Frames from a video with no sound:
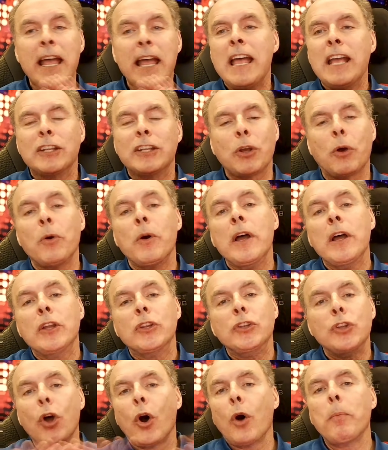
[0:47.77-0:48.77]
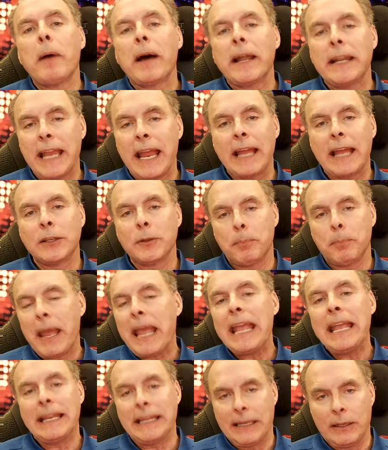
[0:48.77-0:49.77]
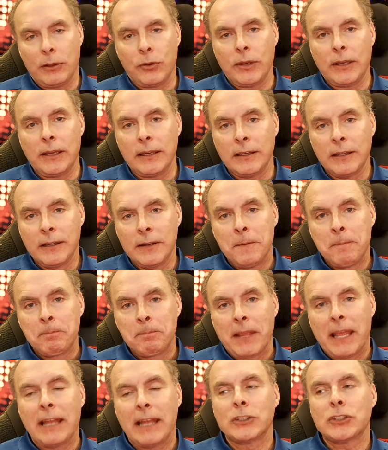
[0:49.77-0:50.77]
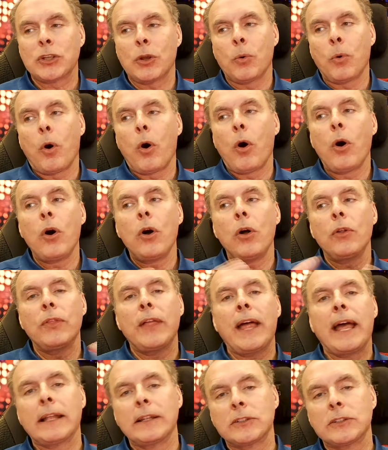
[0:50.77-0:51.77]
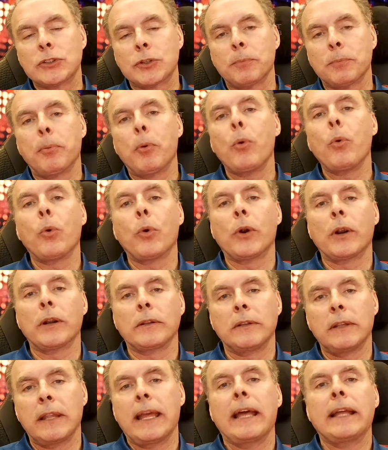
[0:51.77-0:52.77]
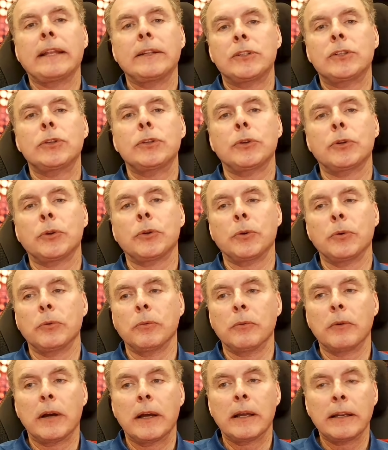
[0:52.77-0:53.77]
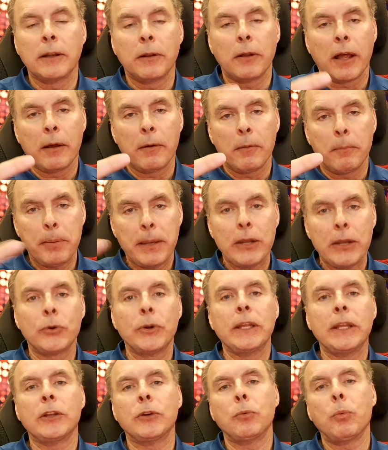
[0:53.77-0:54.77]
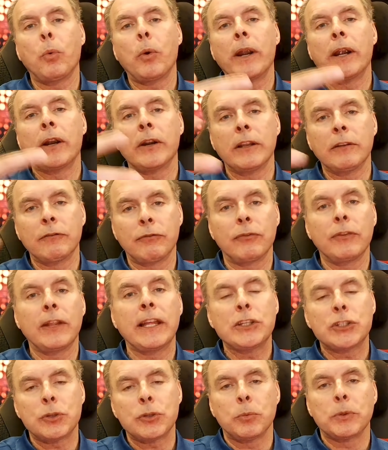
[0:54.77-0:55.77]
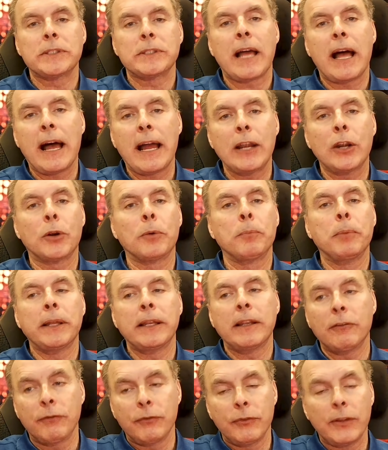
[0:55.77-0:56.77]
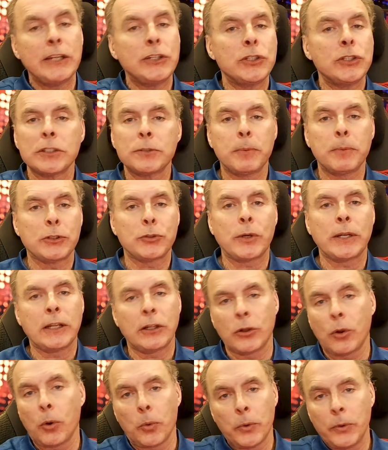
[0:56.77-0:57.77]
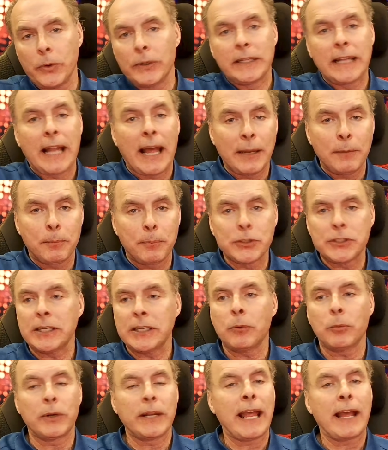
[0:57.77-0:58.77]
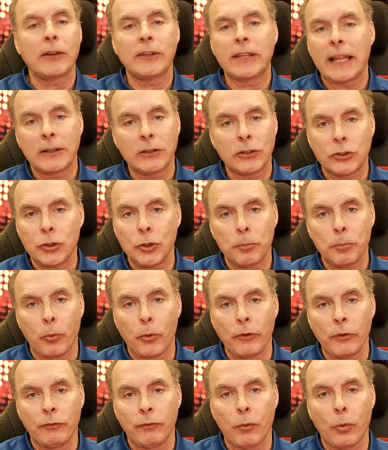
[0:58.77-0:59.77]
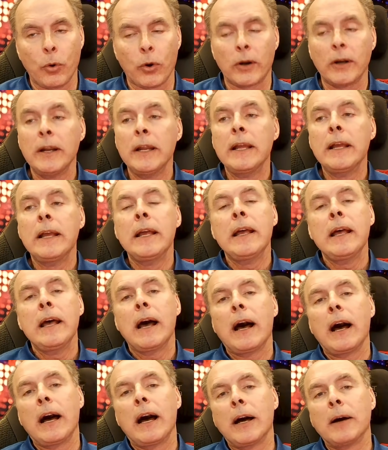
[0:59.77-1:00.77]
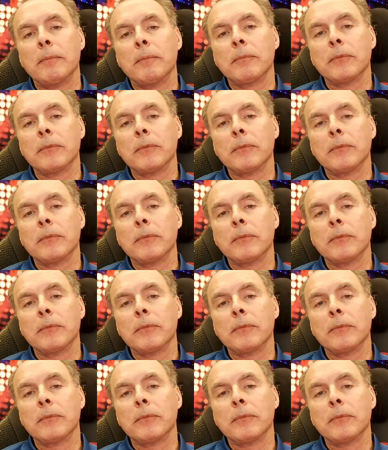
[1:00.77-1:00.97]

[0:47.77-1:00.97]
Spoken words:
So nobody had to pay anything. And so all that support led to a period where inflation was higher, but inflation has been trending lower. We were at 9%. We're now down to 2.4.